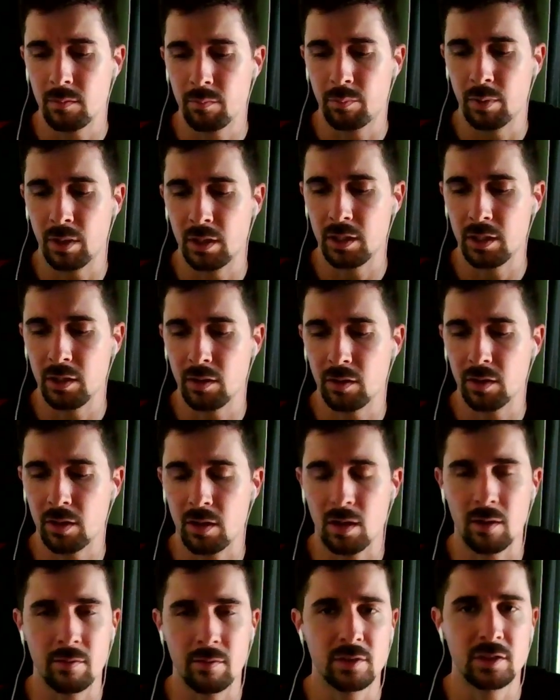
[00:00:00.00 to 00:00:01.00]
But yeah, the
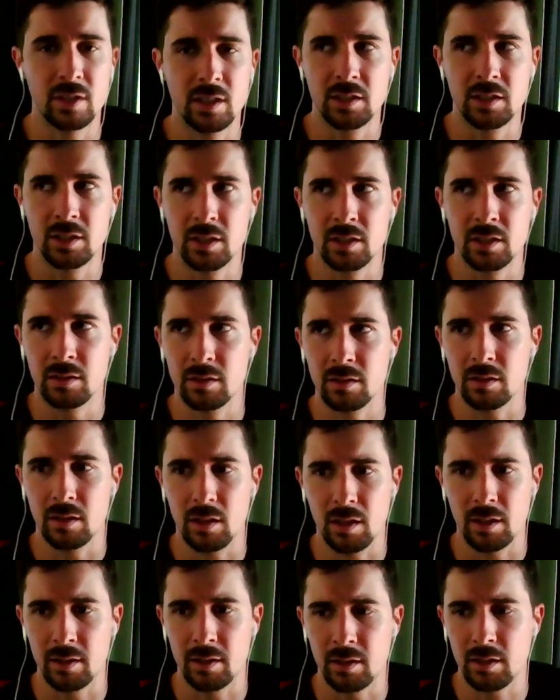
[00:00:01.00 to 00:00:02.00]
conversation,
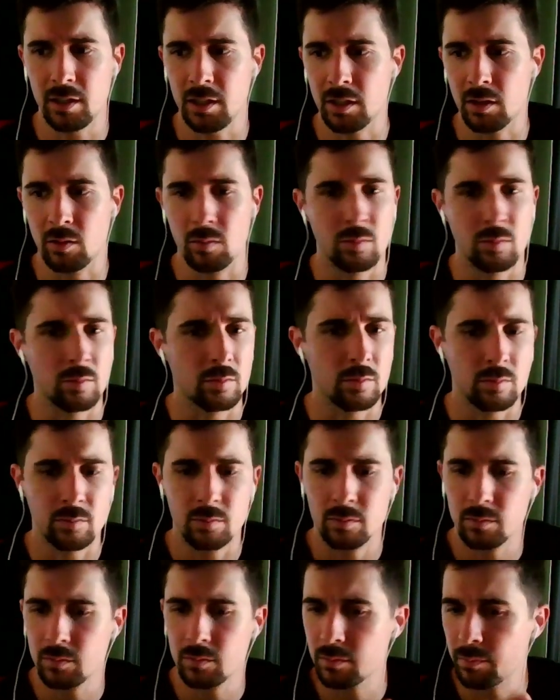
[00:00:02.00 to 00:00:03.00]

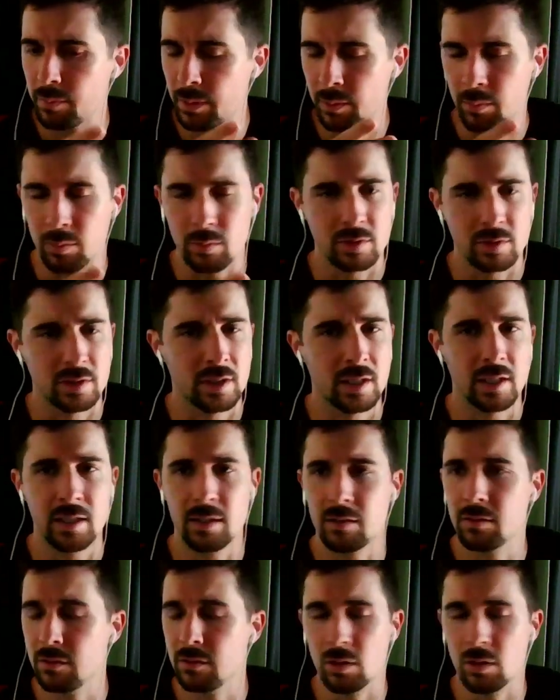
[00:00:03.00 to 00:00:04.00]
people will say
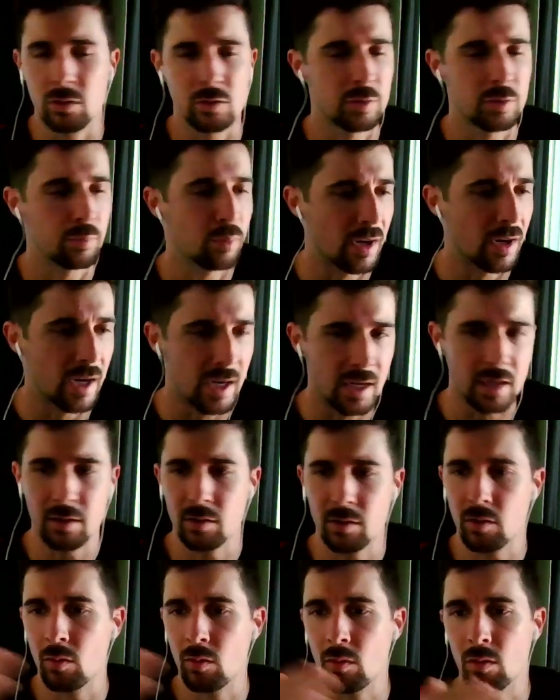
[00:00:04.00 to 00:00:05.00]
no
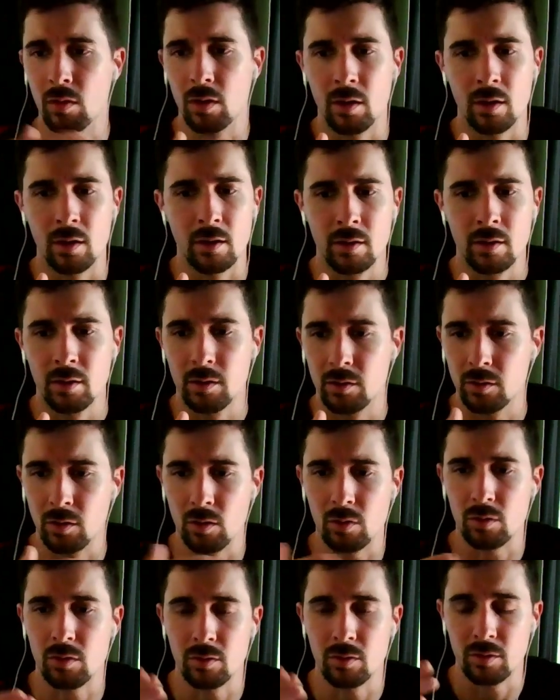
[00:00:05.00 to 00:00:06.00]
spray or
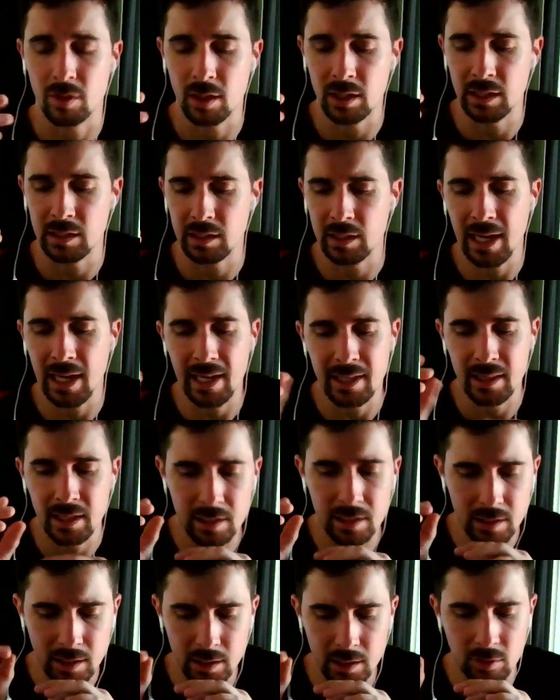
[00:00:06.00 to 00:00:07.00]
local. I
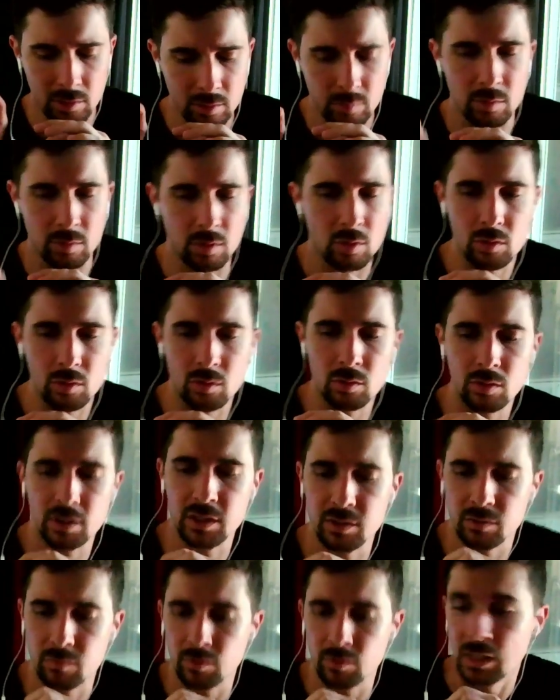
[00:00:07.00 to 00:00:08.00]
think the term local
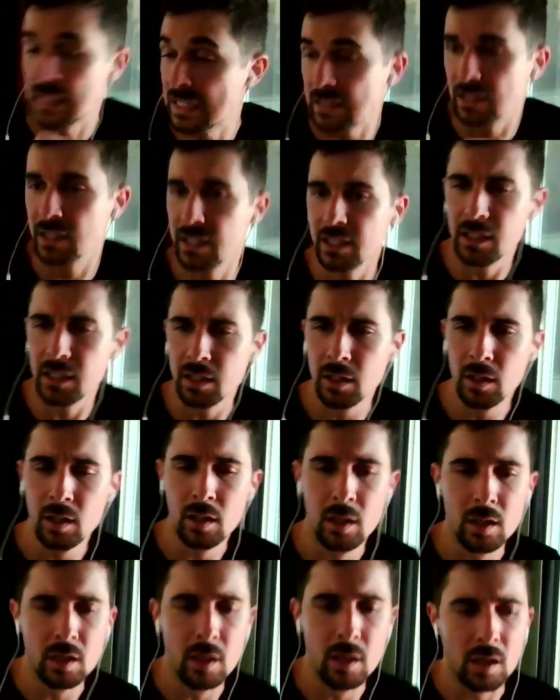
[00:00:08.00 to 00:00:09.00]
is really,
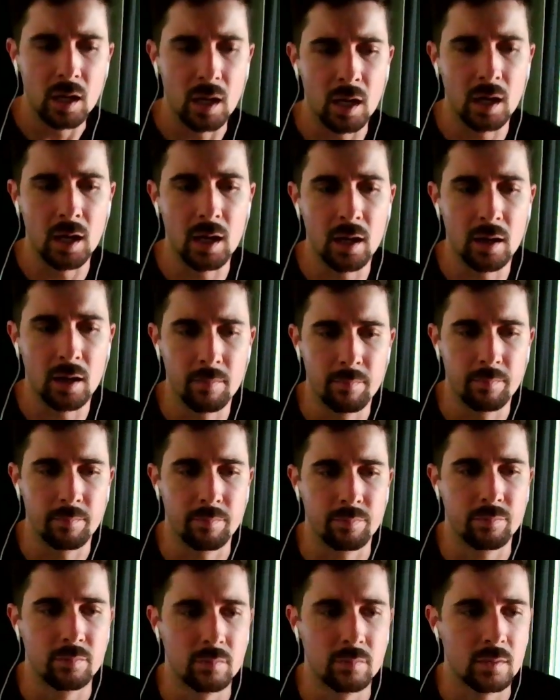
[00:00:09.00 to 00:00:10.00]

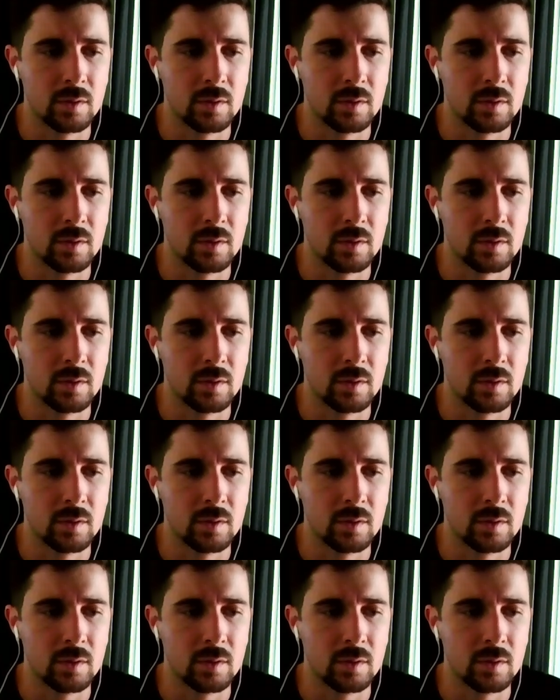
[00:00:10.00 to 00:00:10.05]
um,